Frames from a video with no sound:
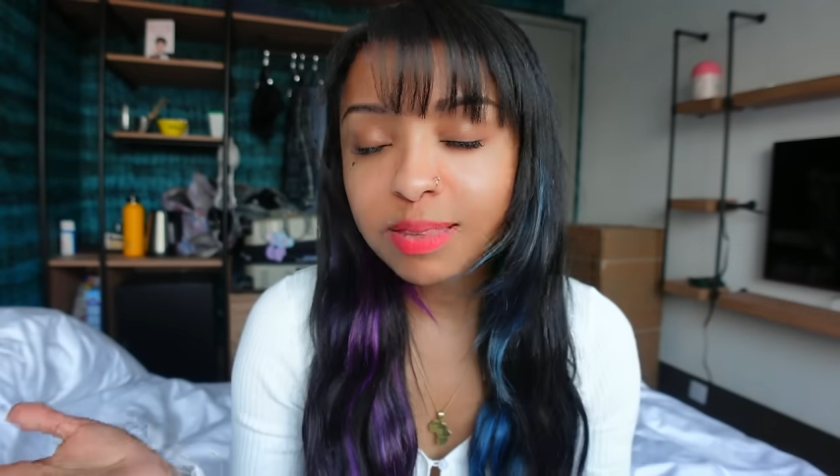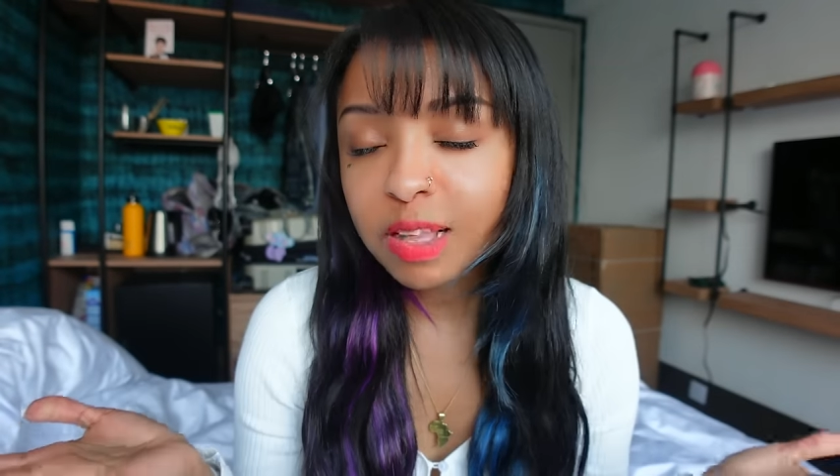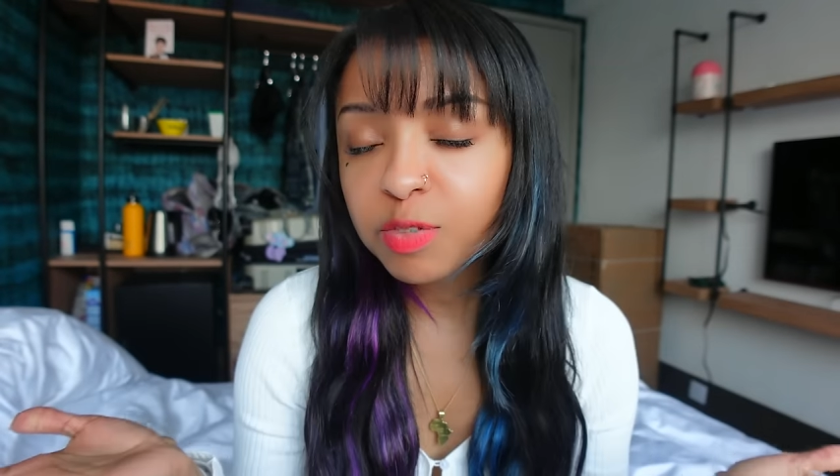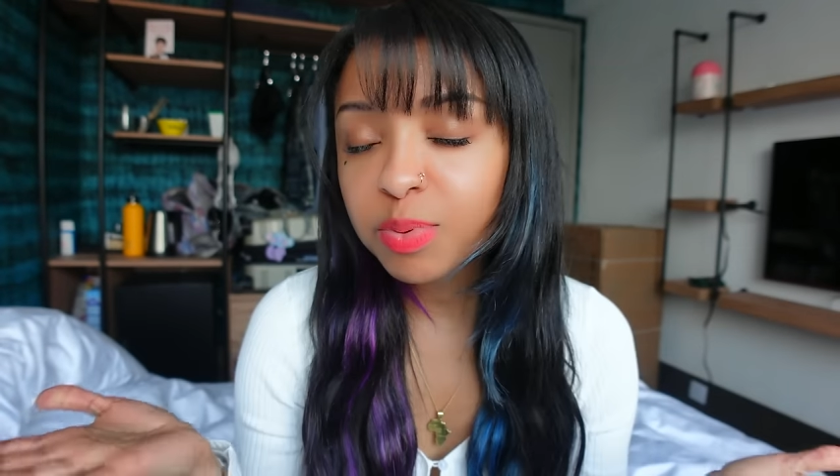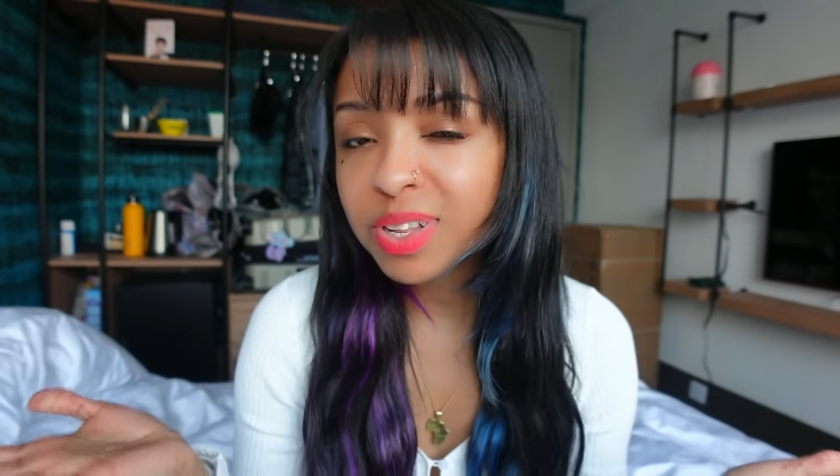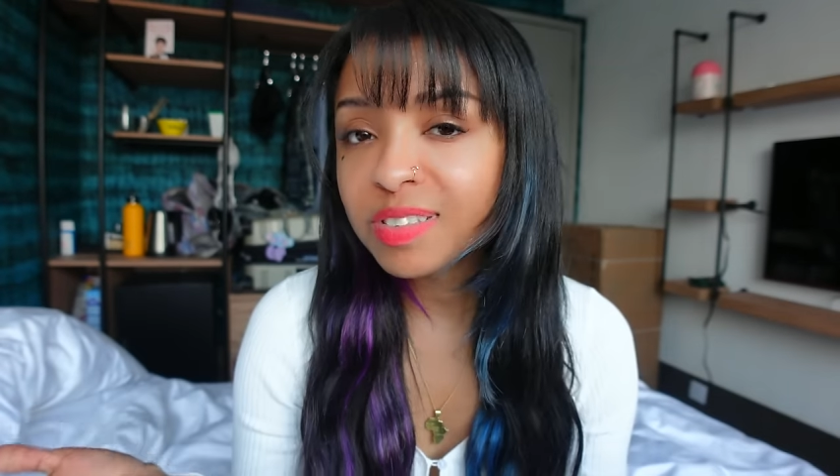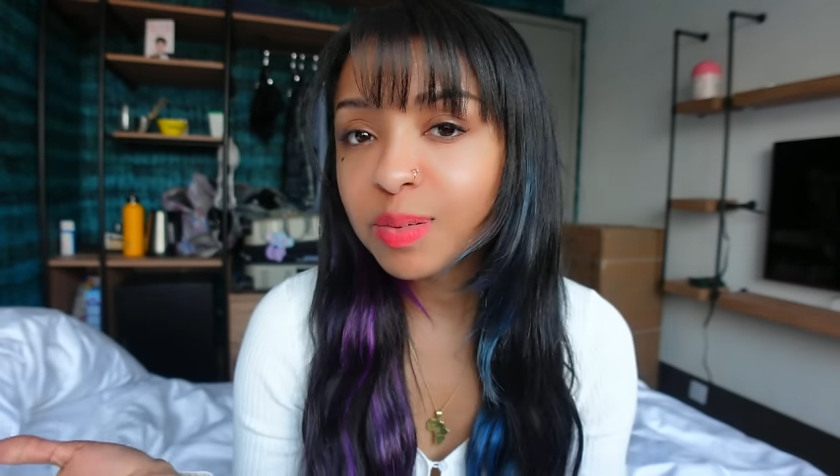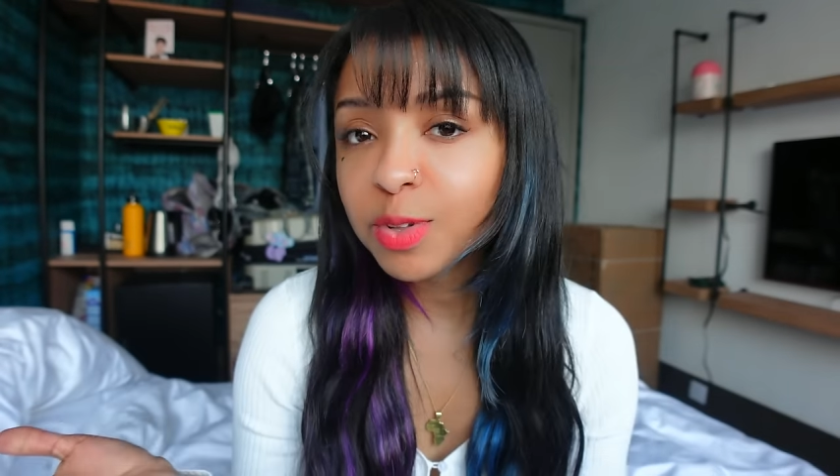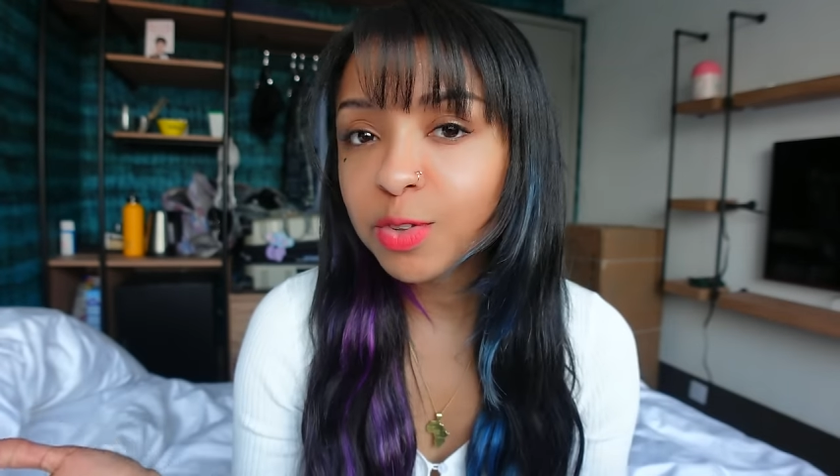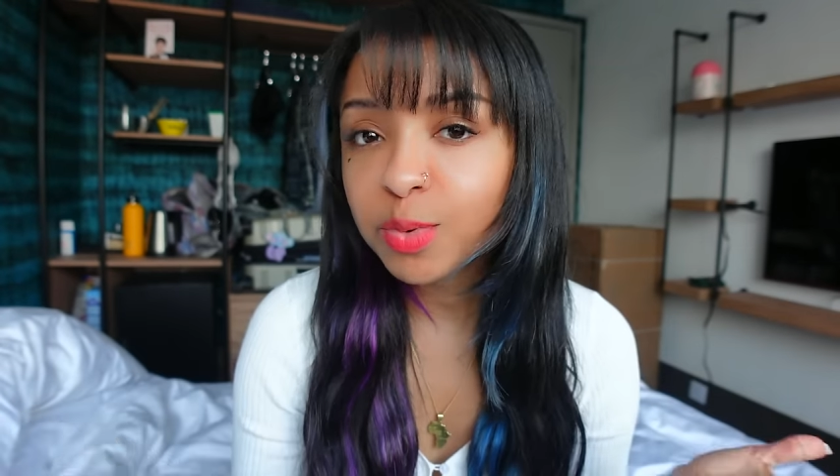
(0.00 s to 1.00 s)
Sounds pretty
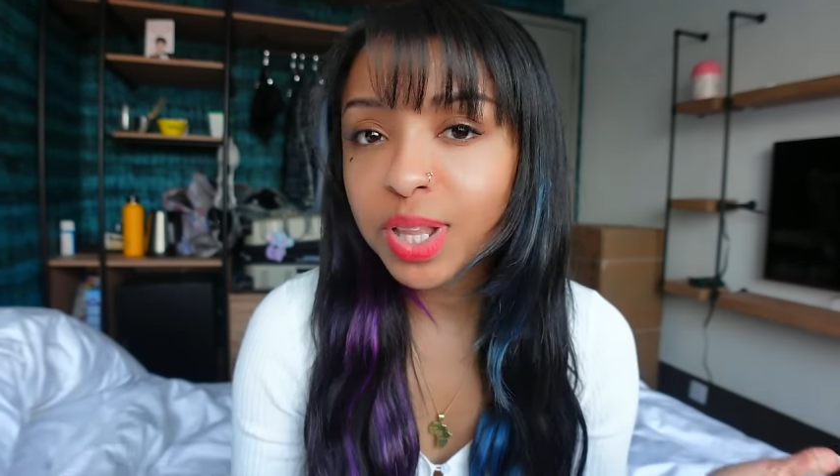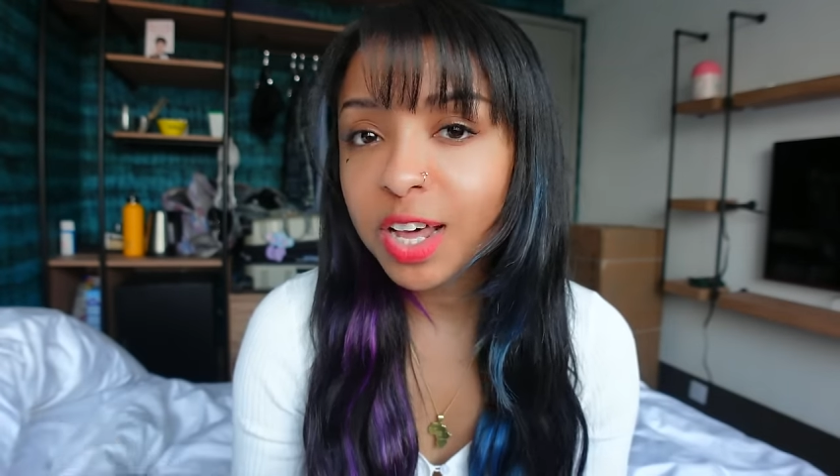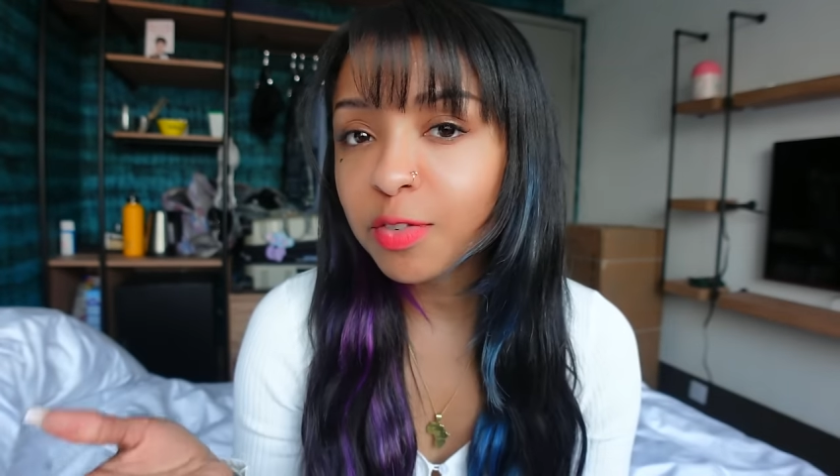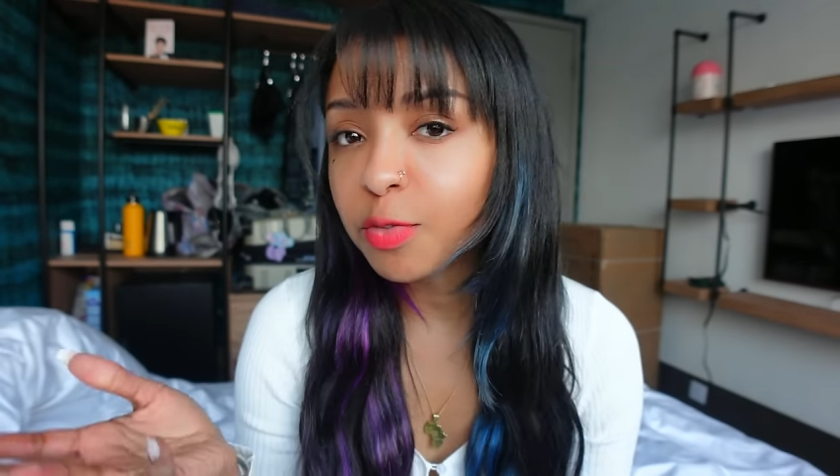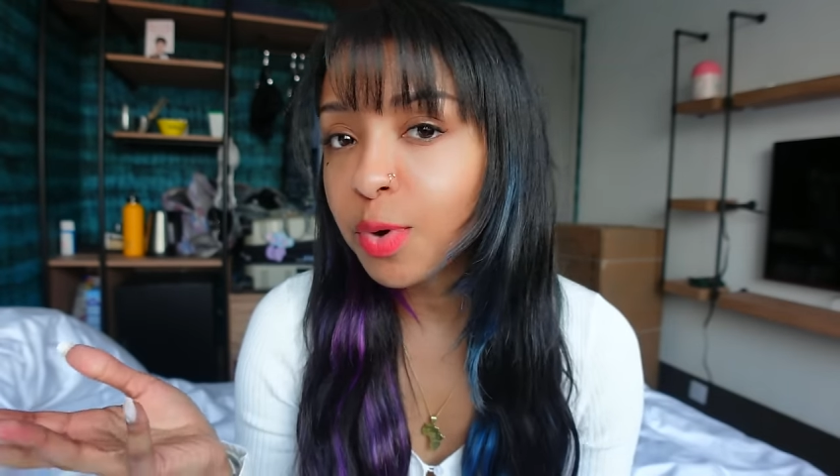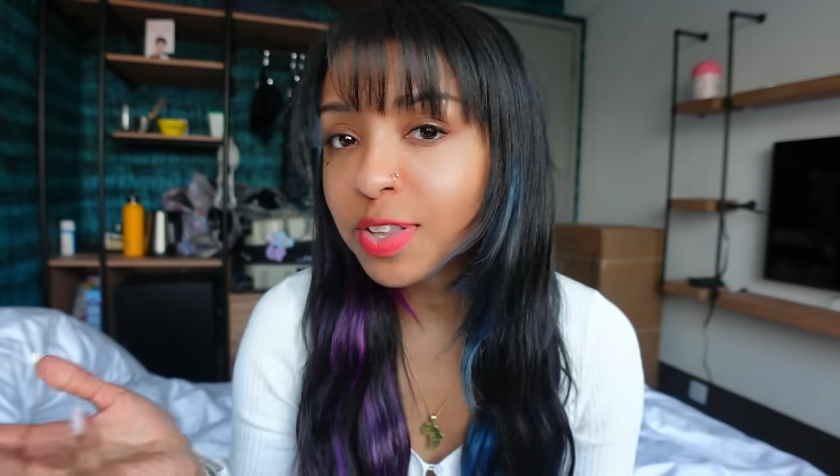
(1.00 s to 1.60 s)
similar to a lot of